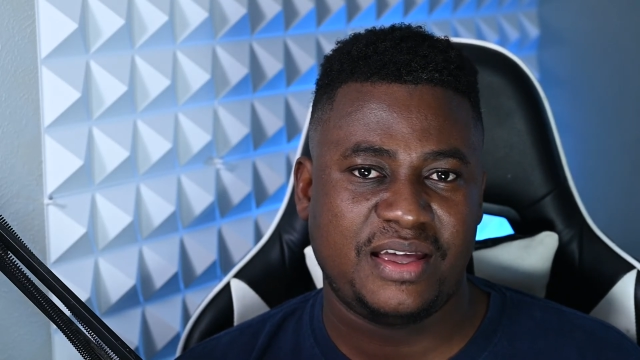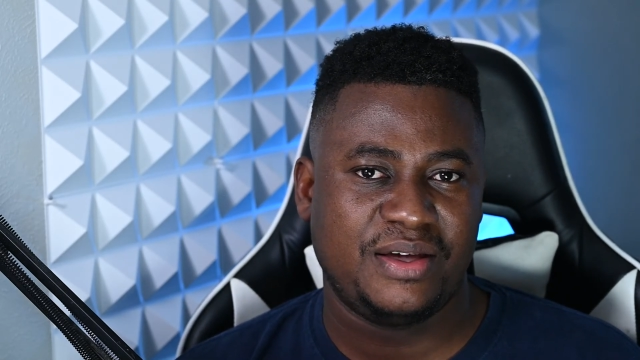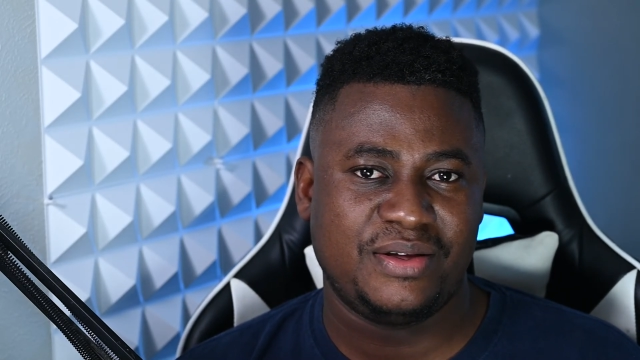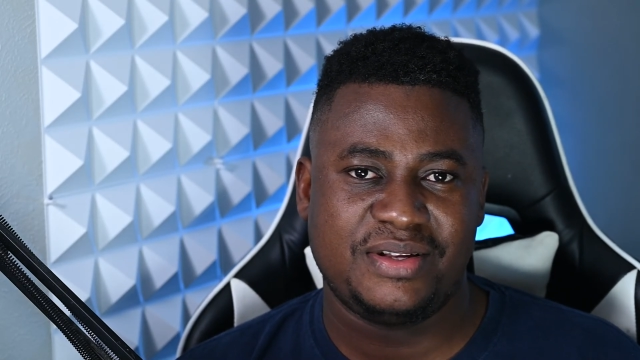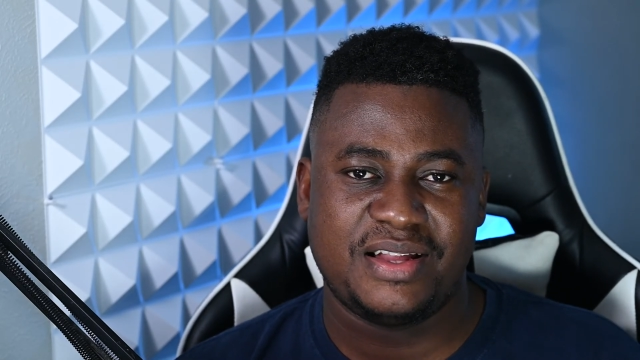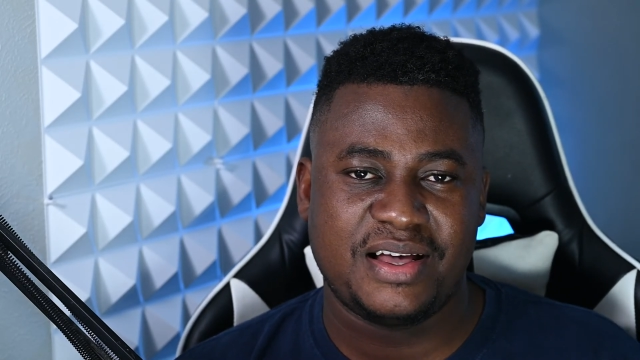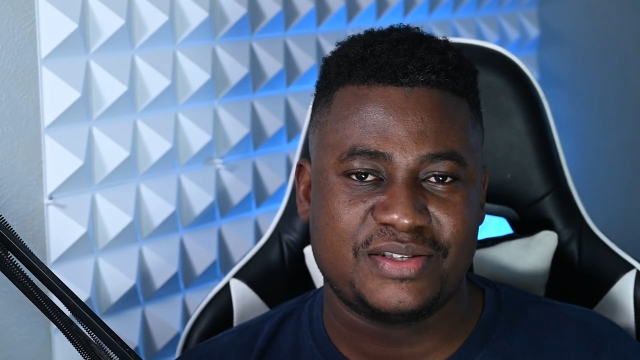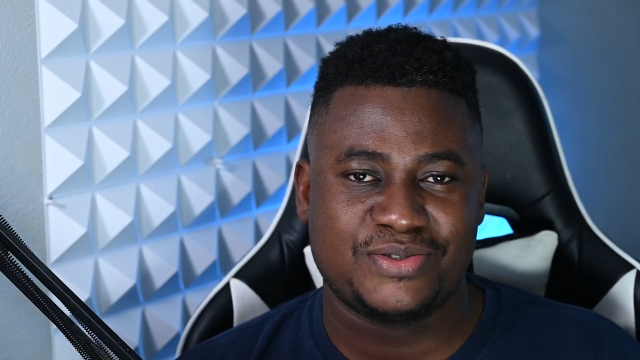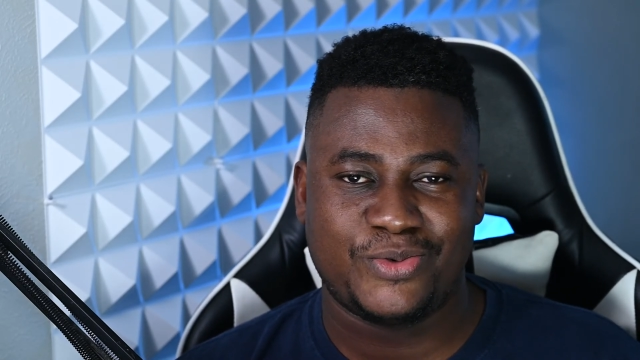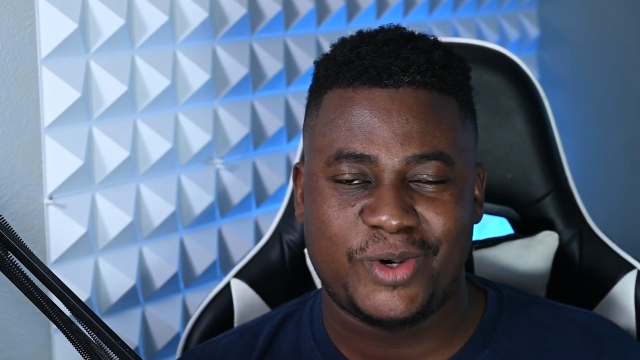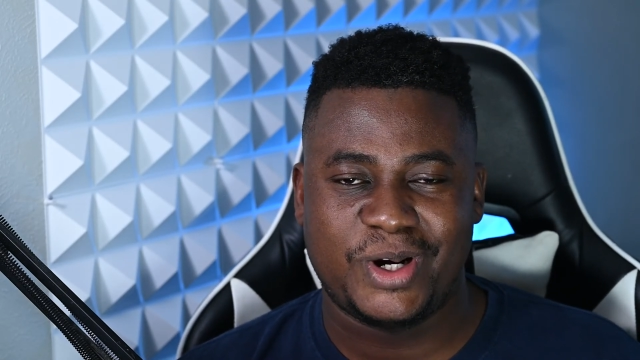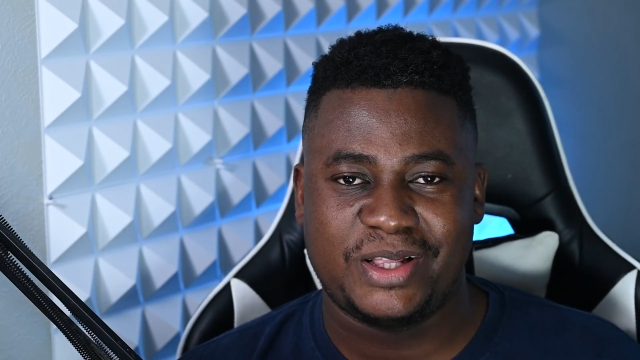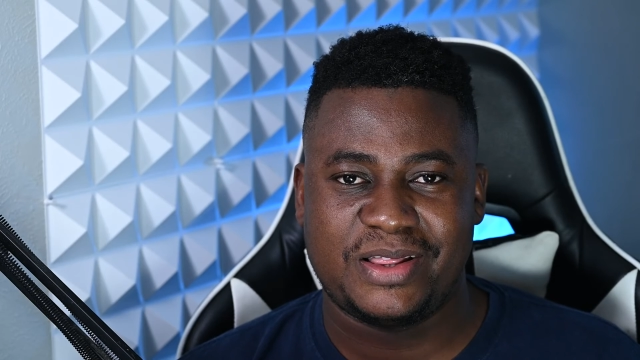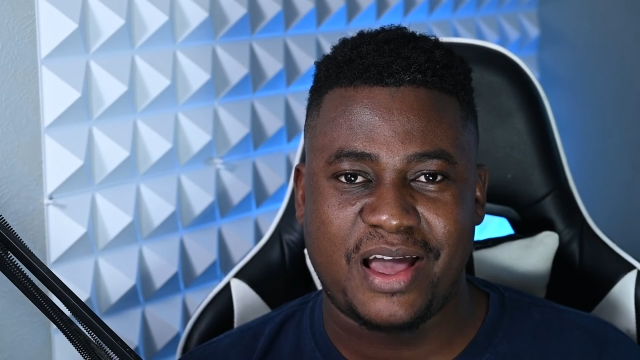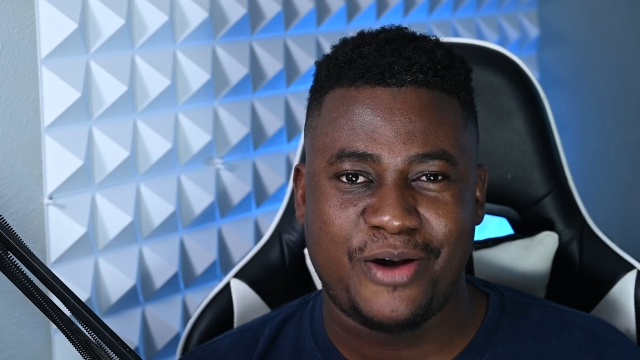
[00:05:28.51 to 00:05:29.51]
It doesn't
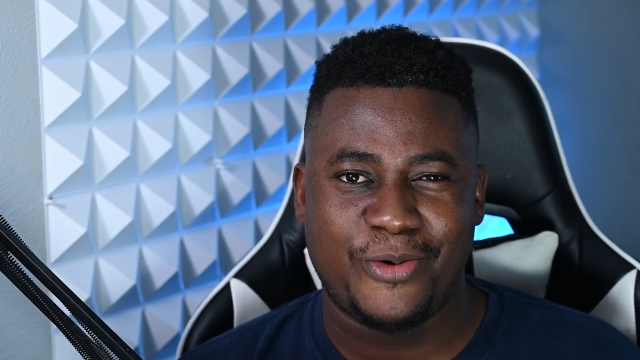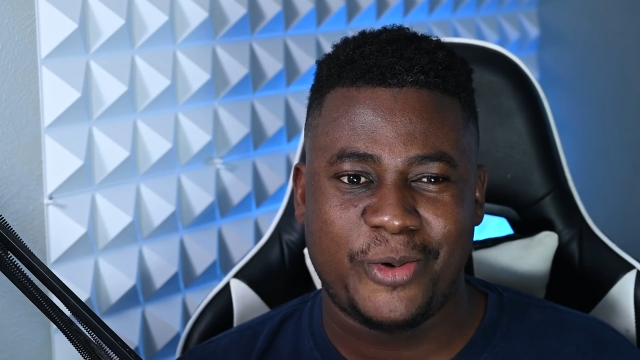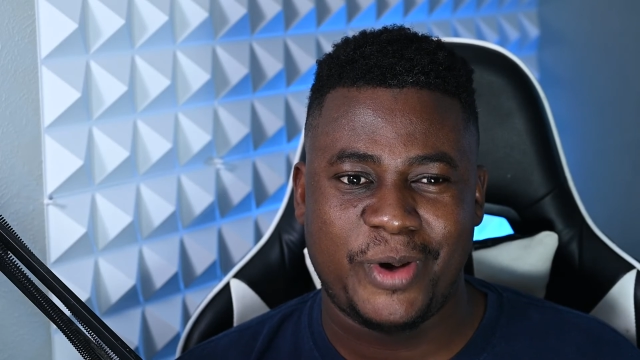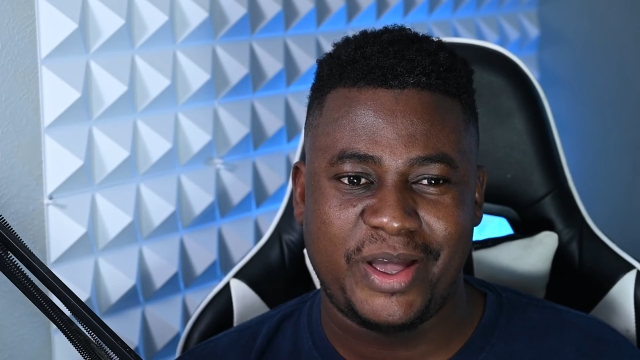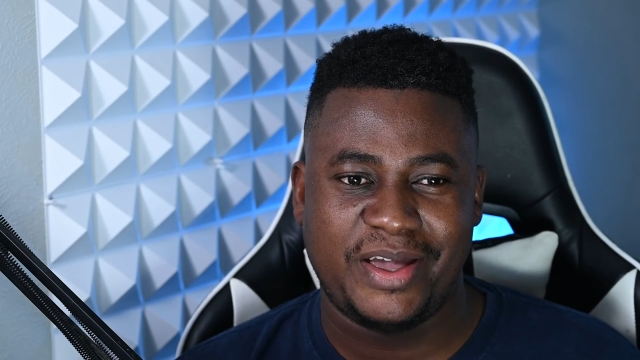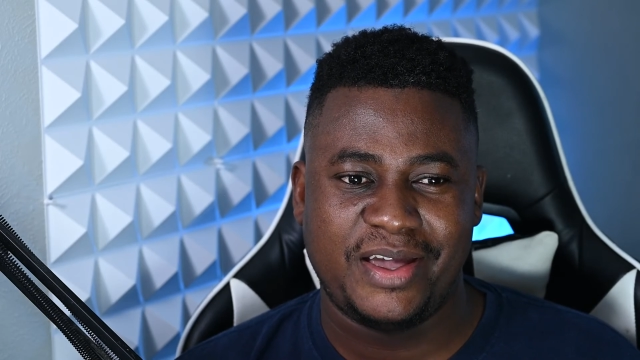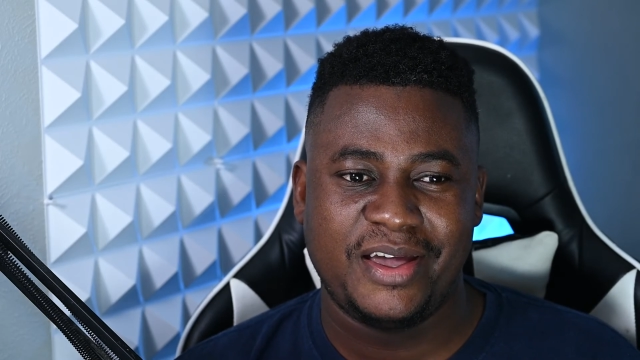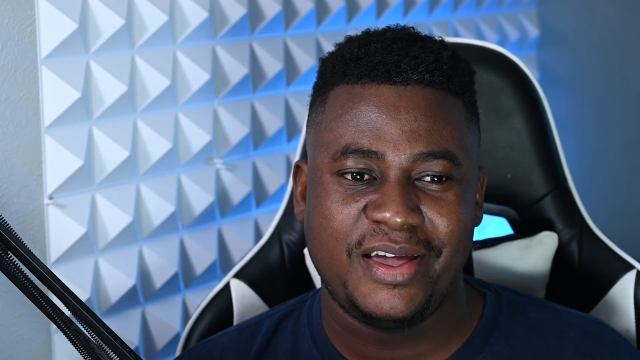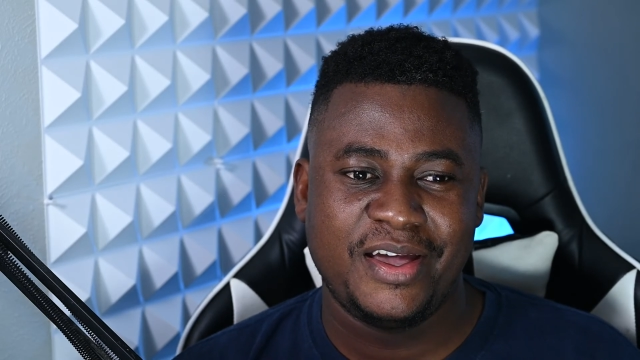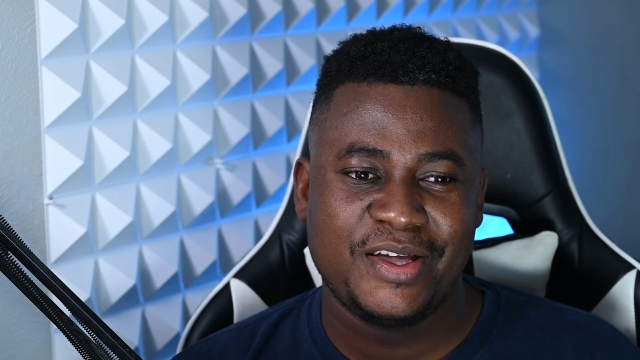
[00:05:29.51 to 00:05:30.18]
work that way.